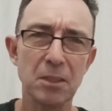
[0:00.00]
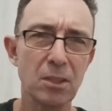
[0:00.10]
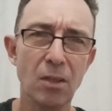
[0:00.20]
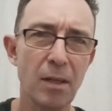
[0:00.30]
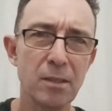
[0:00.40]

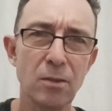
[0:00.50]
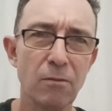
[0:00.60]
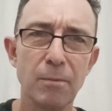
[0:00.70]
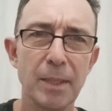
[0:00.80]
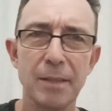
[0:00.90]
China's
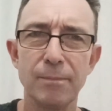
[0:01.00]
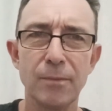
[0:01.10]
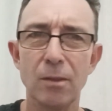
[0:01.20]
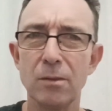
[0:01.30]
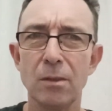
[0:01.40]
not for me.
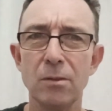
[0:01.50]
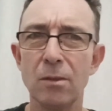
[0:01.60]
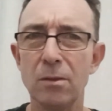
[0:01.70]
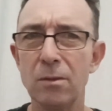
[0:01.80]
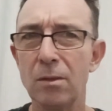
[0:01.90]
Not
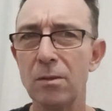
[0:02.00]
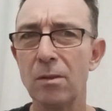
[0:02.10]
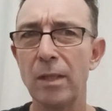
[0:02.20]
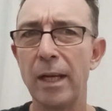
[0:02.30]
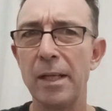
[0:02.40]

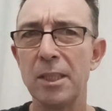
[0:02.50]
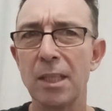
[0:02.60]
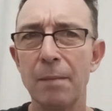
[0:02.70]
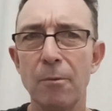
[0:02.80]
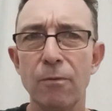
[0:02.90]
in any
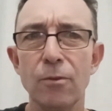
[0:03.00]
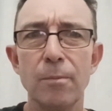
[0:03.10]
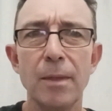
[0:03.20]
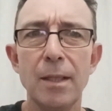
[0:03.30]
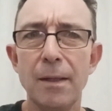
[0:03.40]
shape or
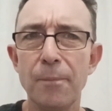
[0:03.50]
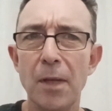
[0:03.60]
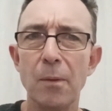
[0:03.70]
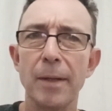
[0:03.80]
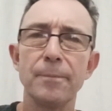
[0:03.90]
form.
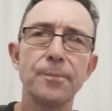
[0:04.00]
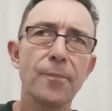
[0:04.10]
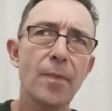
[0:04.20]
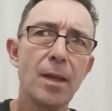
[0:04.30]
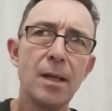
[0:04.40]
Anyway,
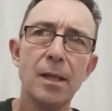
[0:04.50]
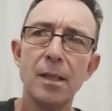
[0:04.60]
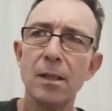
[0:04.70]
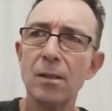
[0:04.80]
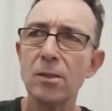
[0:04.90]

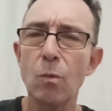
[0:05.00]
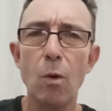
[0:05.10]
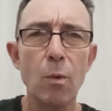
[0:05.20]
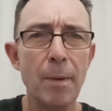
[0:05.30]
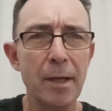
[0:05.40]
so
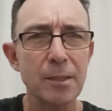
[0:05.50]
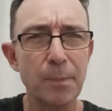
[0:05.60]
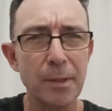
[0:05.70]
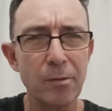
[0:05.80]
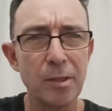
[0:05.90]
what were my
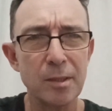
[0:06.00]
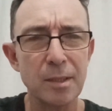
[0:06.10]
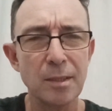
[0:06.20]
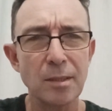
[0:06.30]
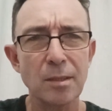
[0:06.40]

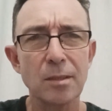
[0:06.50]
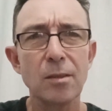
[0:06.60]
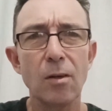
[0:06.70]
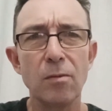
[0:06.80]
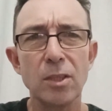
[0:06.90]
experiences
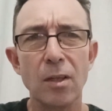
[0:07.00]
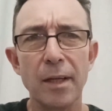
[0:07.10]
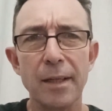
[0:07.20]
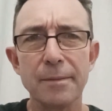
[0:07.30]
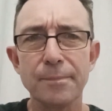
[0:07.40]
of
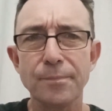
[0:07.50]
China?